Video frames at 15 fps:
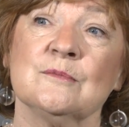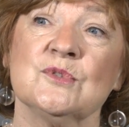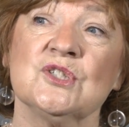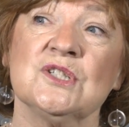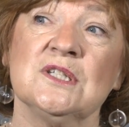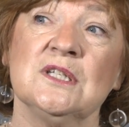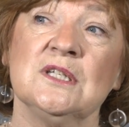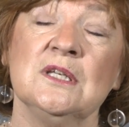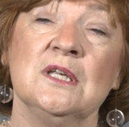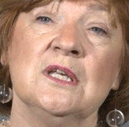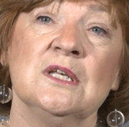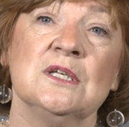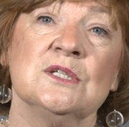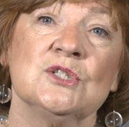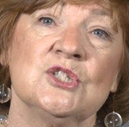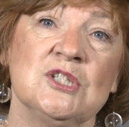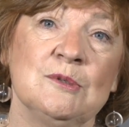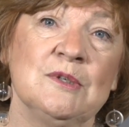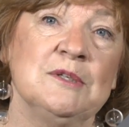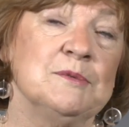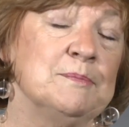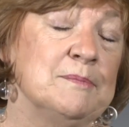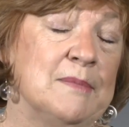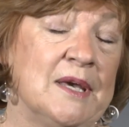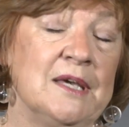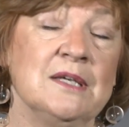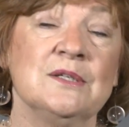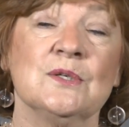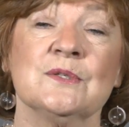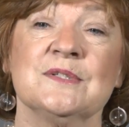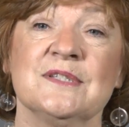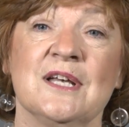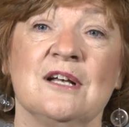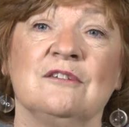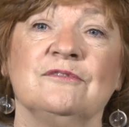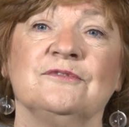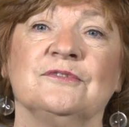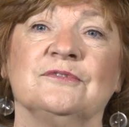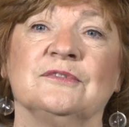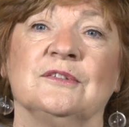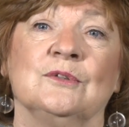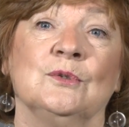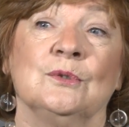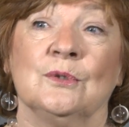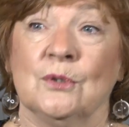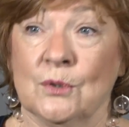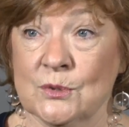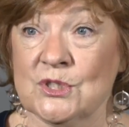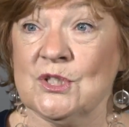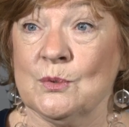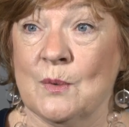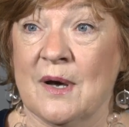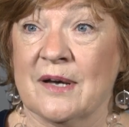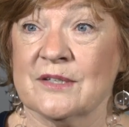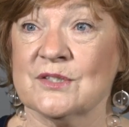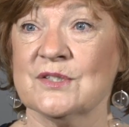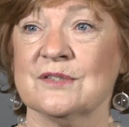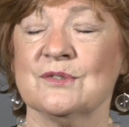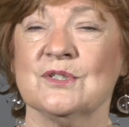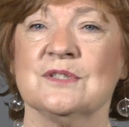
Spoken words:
She made herself who she was.